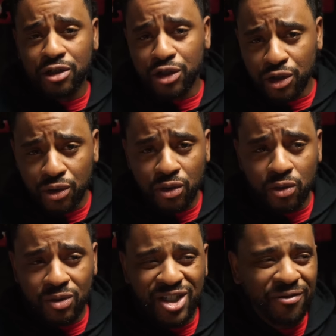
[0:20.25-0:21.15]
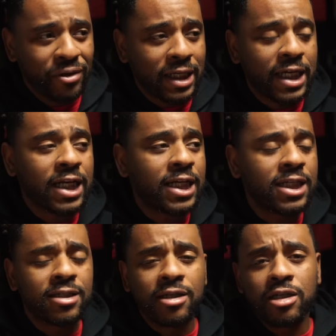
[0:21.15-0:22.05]
two, different
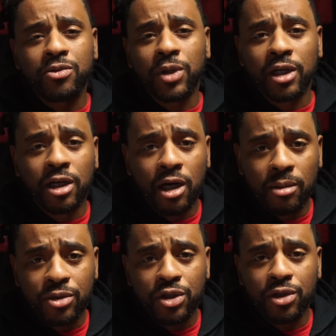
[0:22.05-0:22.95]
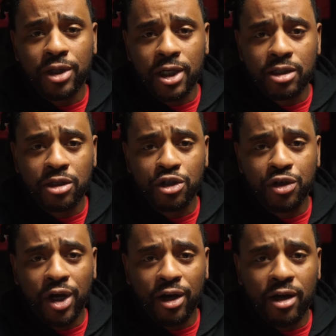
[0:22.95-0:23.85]
EDCs when it comes to things that you
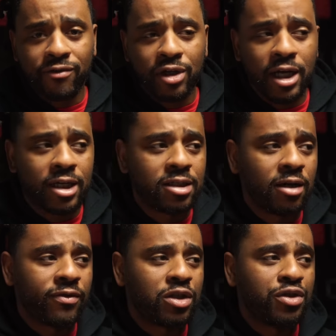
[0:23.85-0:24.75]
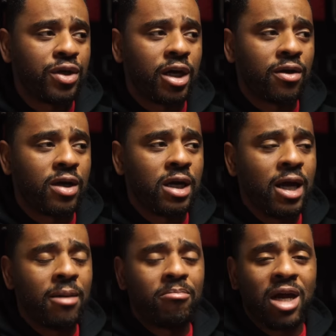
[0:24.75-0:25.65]
carry every day, stuff that you carry
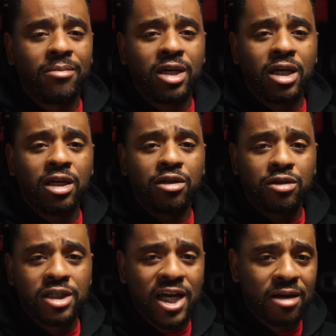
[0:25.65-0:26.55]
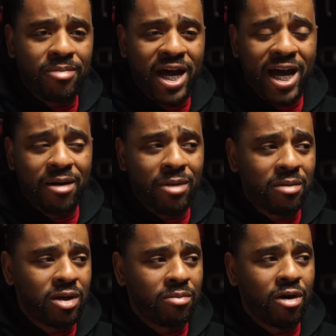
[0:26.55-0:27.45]
maybe in your tech bag,
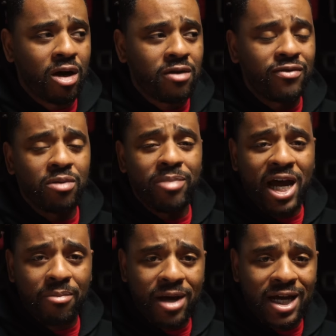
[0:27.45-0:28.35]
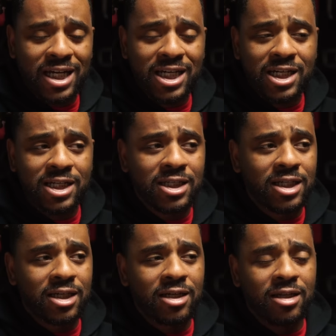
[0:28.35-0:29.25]
might be a part of your backpack
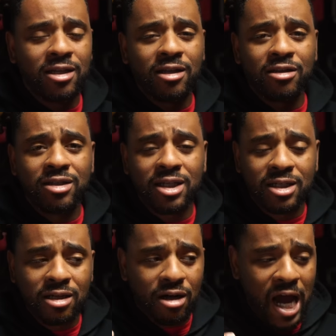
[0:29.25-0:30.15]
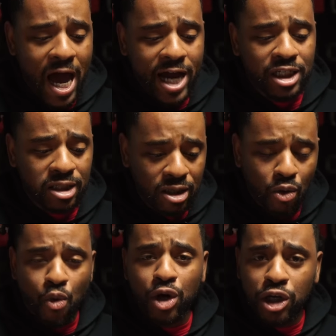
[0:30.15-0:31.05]
EDC. And then there's things that are actually
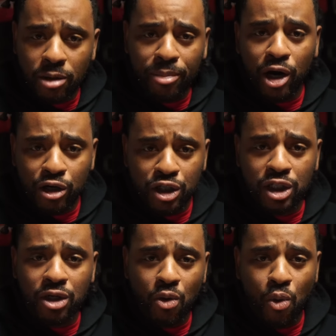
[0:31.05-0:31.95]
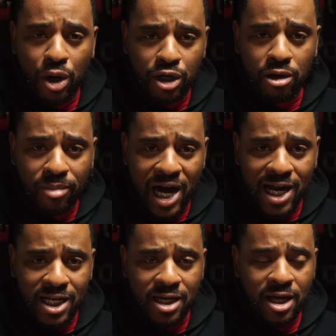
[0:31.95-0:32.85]
on your person, on your
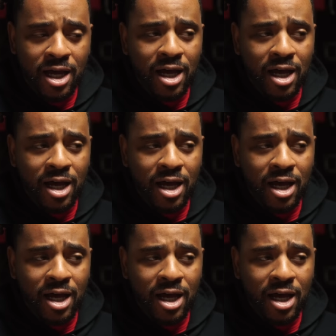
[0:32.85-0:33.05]
body.